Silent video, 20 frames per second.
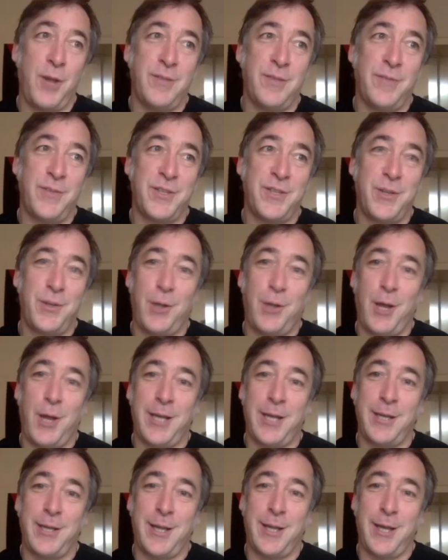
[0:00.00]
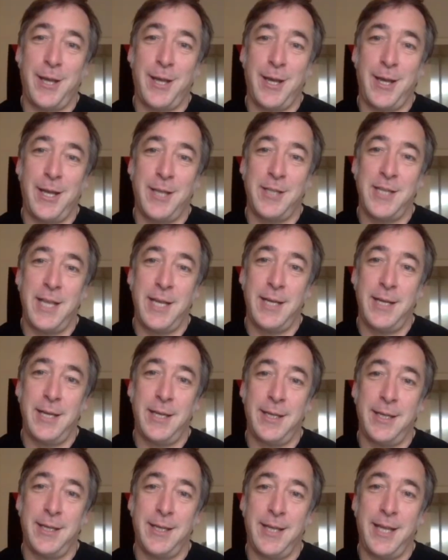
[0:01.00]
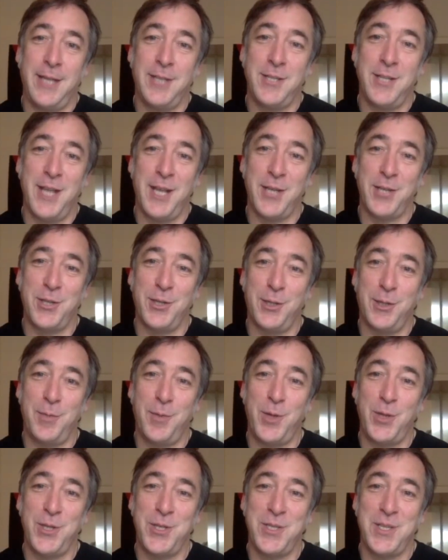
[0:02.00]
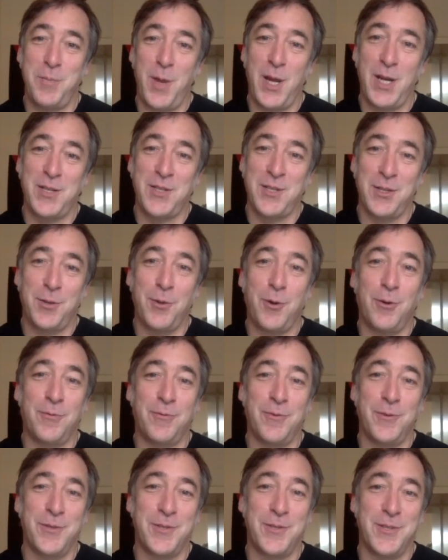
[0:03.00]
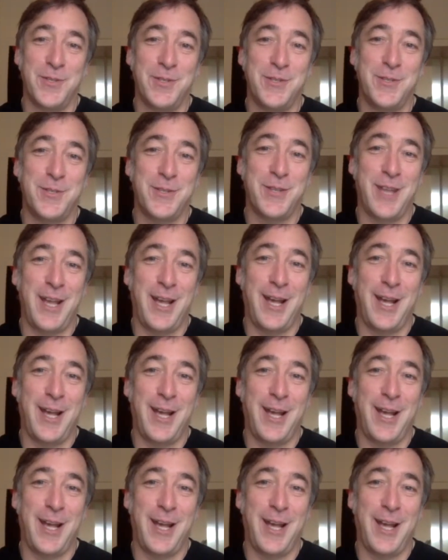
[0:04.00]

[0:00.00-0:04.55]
of us who like attending international emergency medicine conferences,